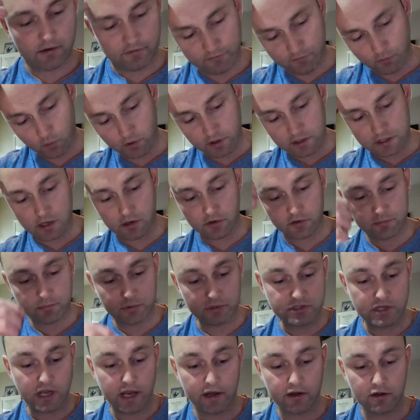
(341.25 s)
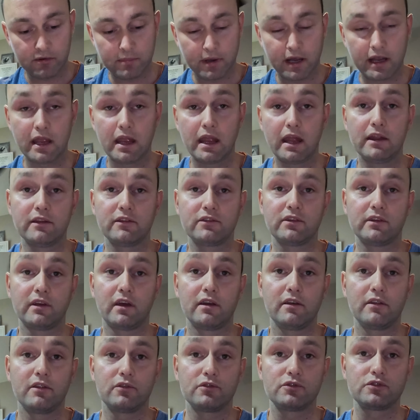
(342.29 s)
$400 per terabyte
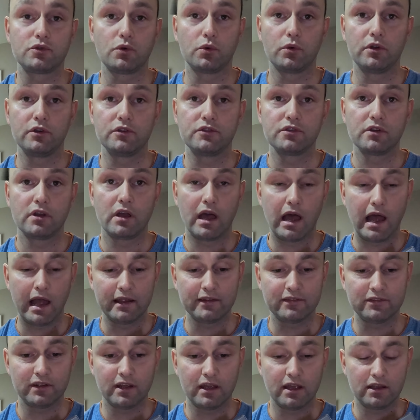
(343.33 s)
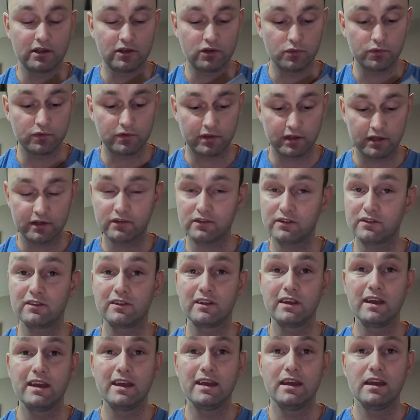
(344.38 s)
inside of their storage. I say use this.
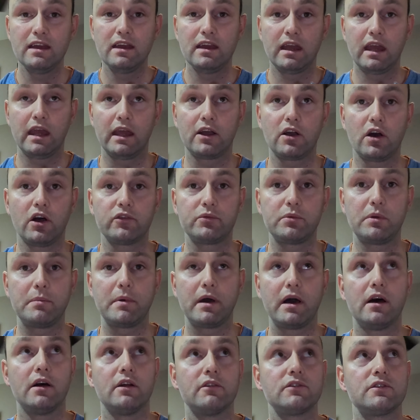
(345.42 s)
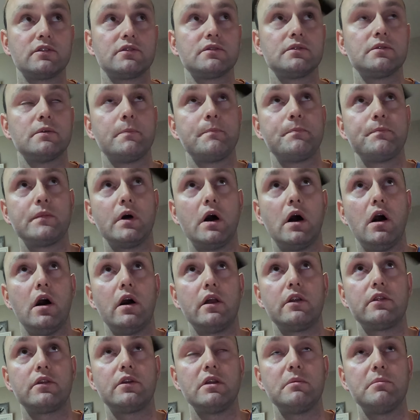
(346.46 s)
It cost me about
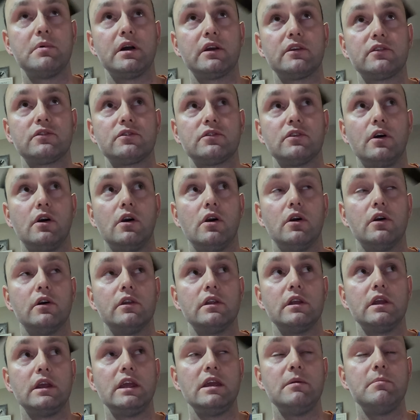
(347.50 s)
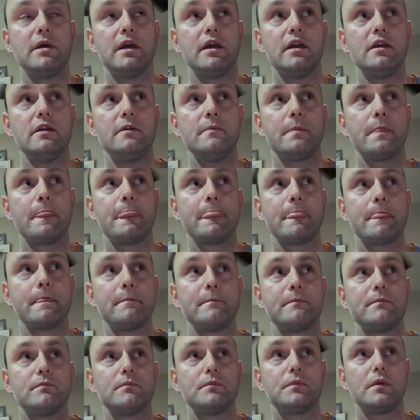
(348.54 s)
130 bucks on eBay
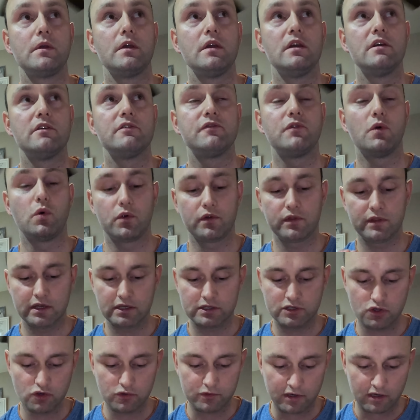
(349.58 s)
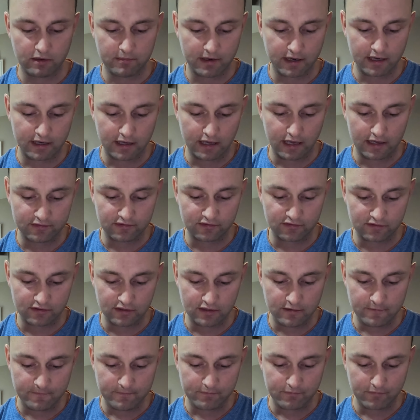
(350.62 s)
for the 2 terabyte
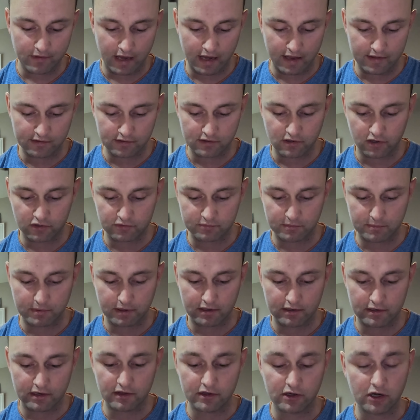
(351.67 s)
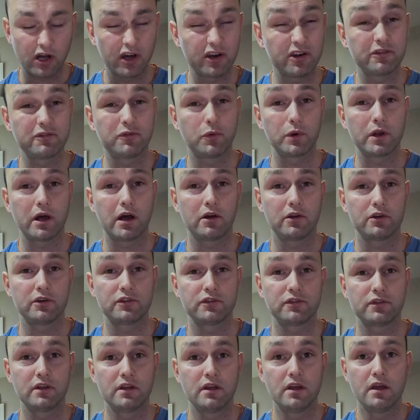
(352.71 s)
SSD, and it cost me about another
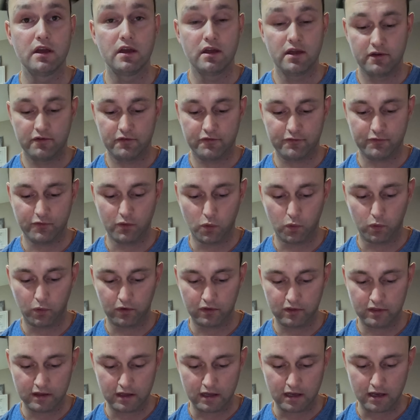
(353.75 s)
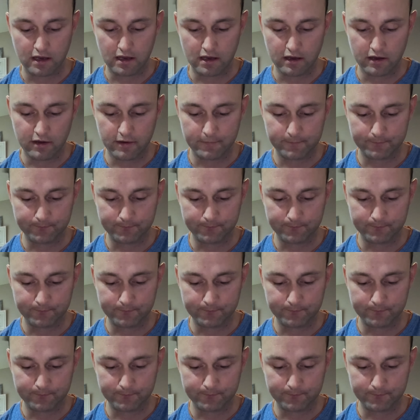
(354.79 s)
$104 for the